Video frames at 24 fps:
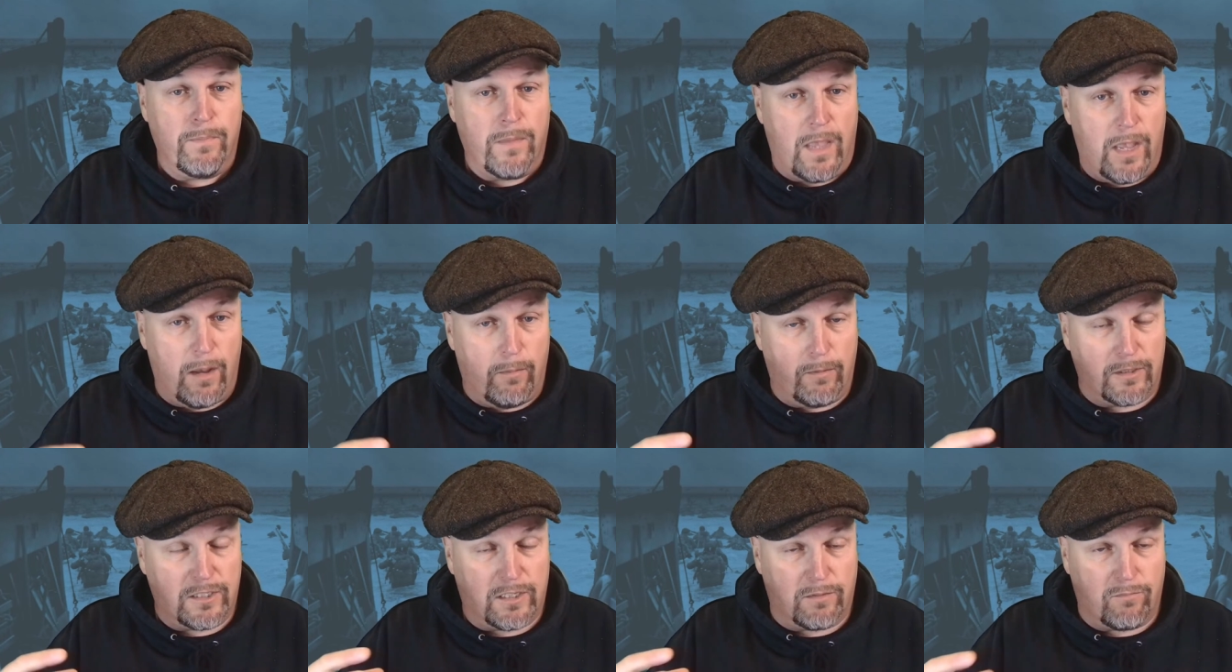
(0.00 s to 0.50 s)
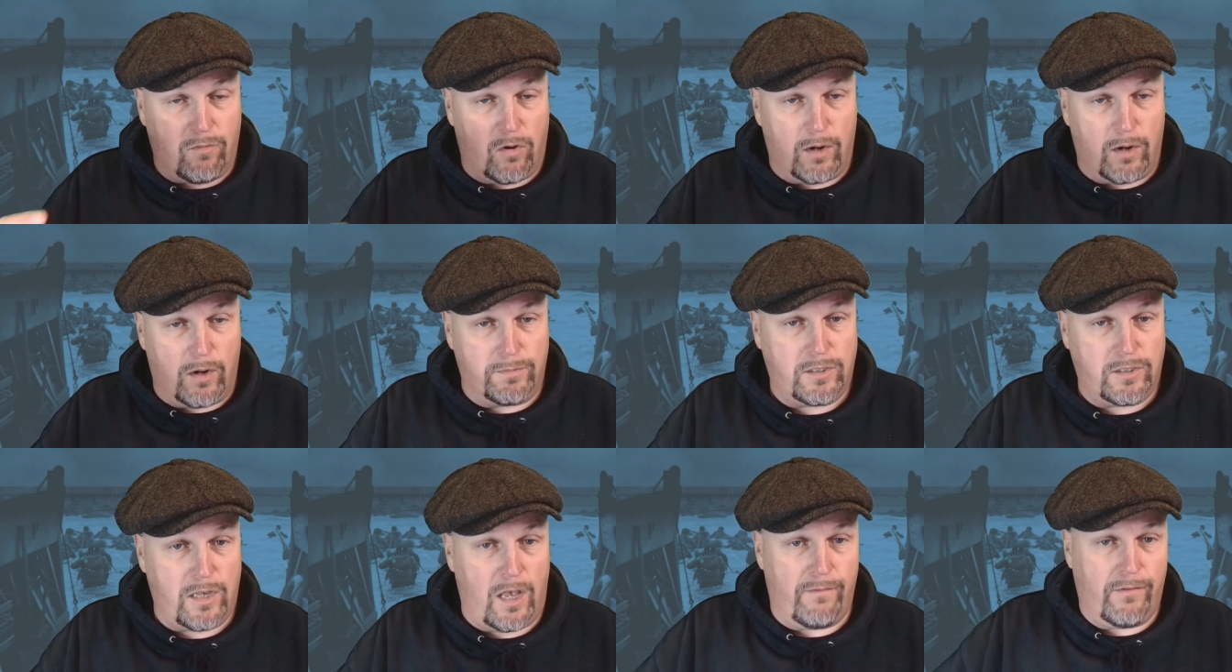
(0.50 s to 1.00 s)
it was the Royal
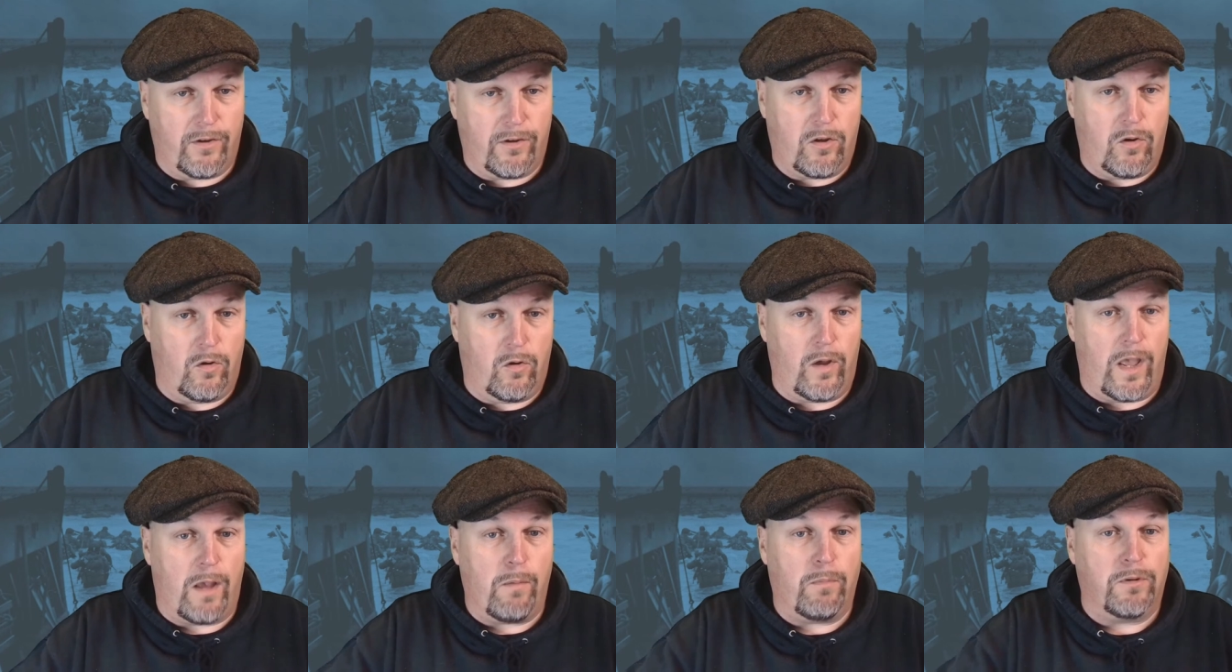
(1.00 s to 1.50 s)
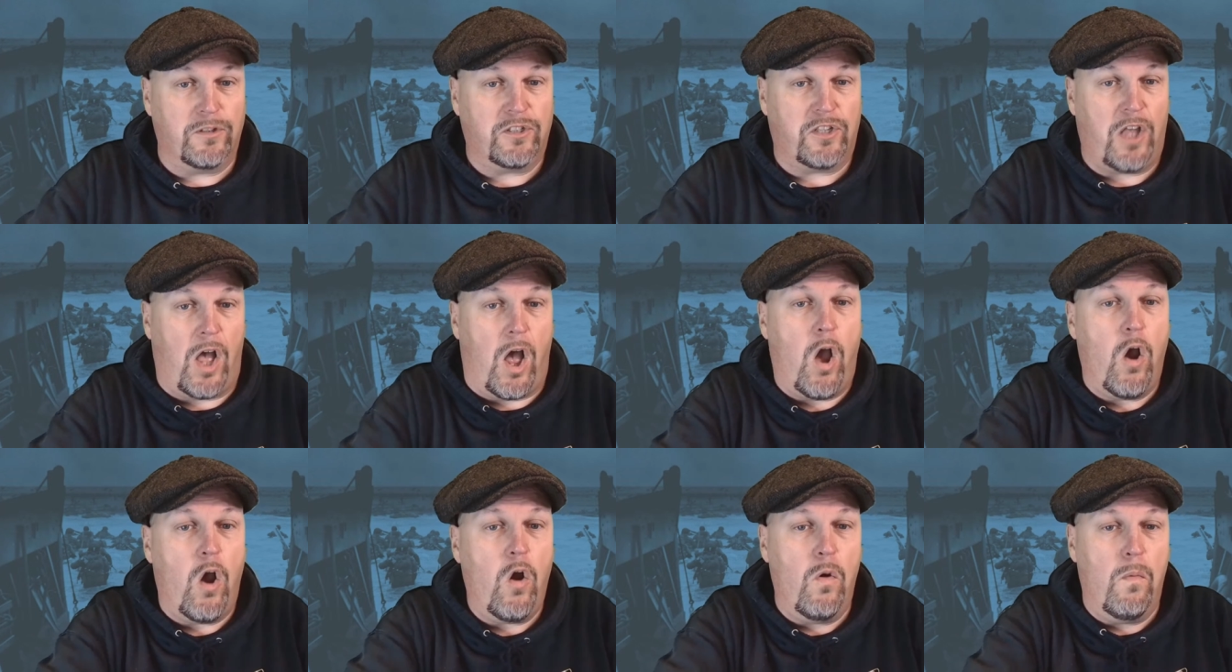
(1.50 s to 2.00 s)
Observer Corps, it was the
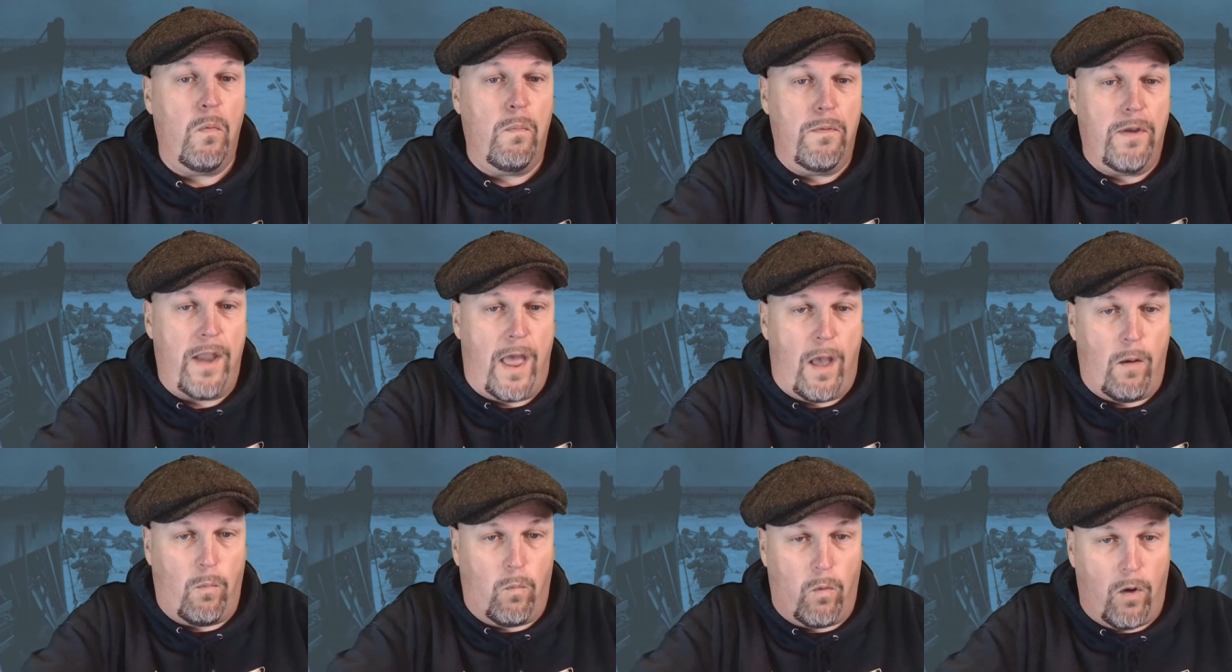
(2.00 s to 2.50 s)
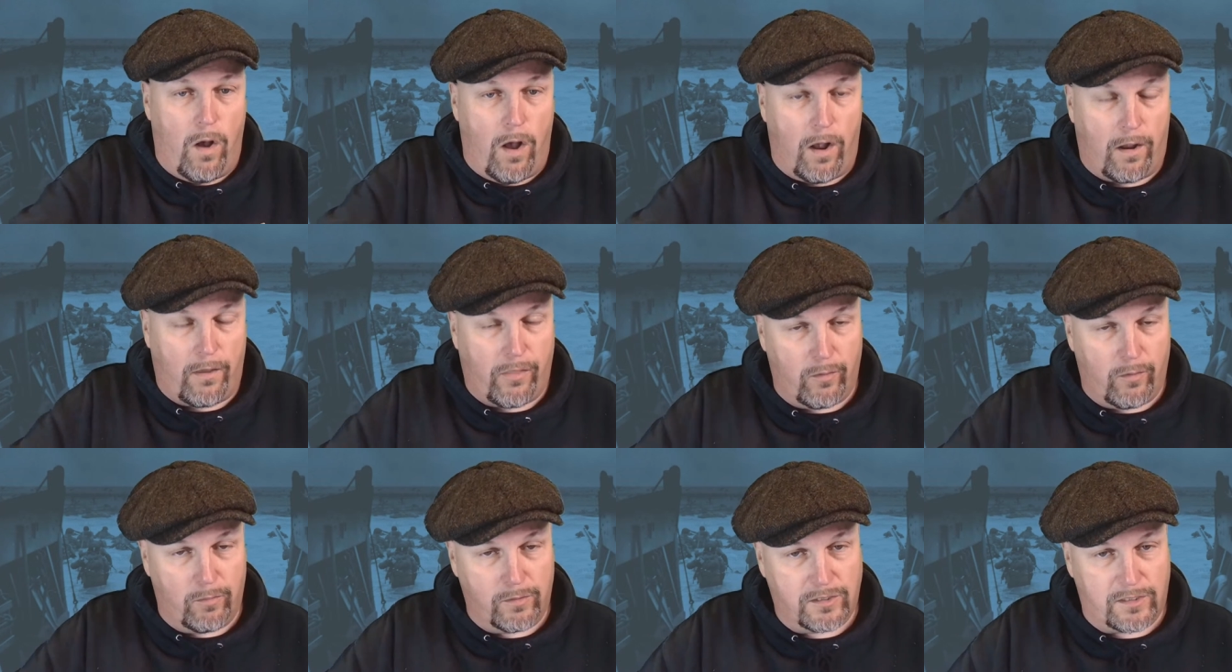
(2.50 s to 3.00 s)
home network
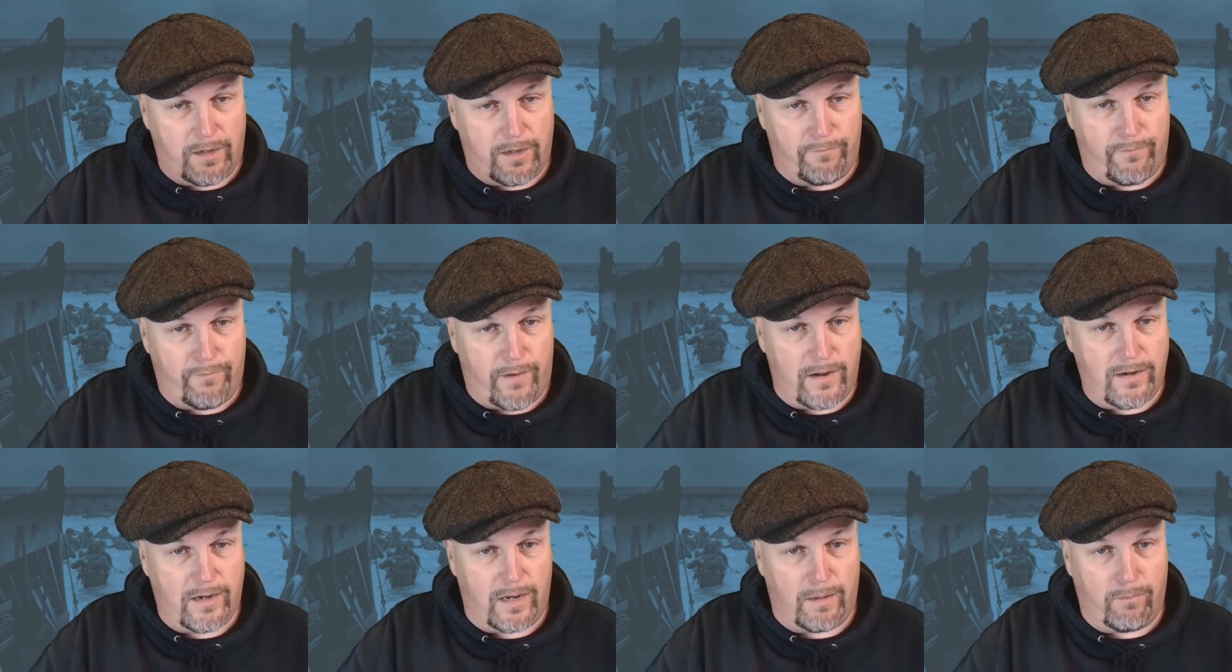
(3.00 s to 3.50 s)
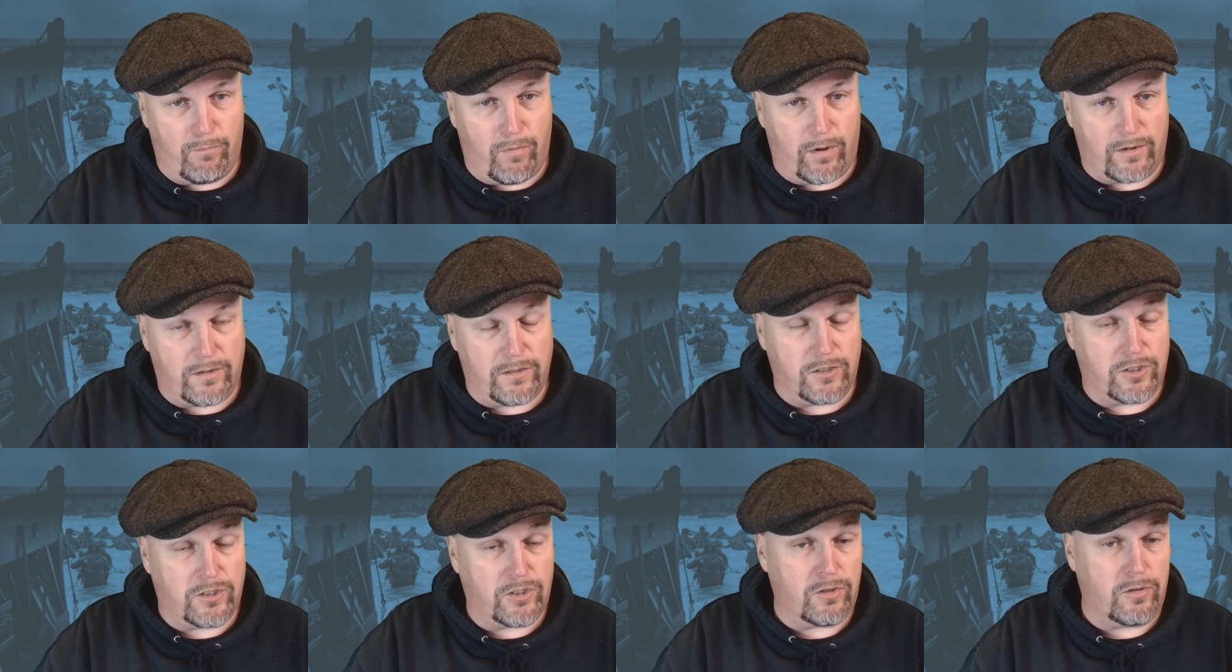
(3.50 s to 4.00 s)
that was defending
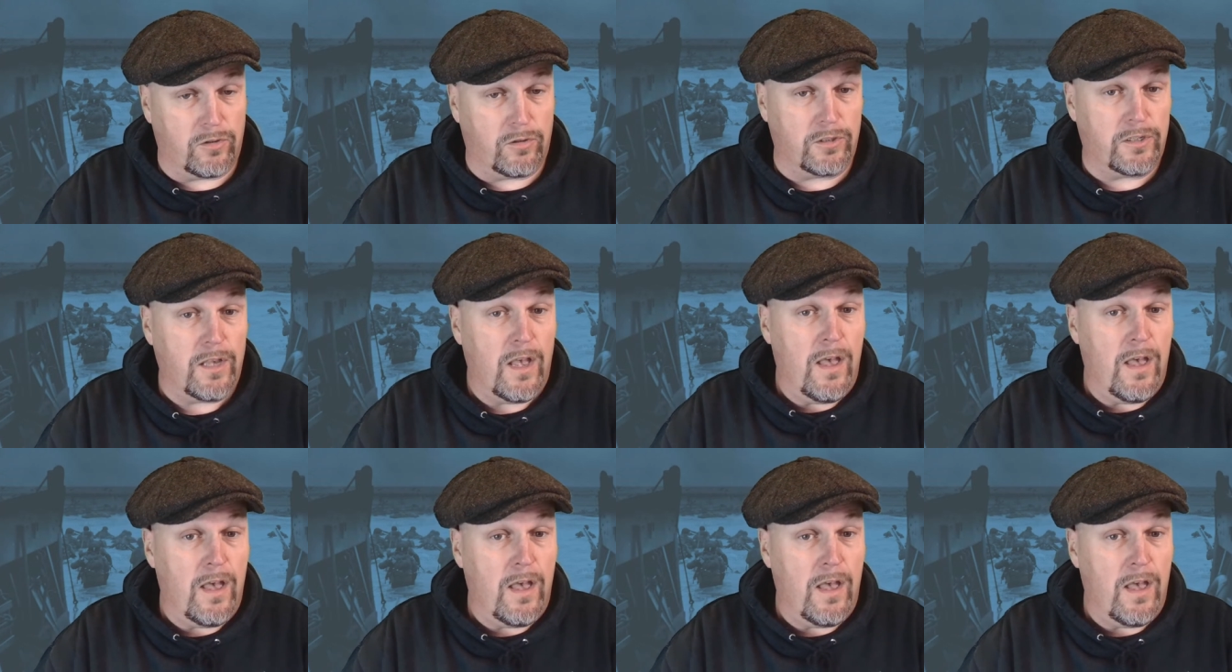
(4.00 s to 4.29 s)
Britain's shores,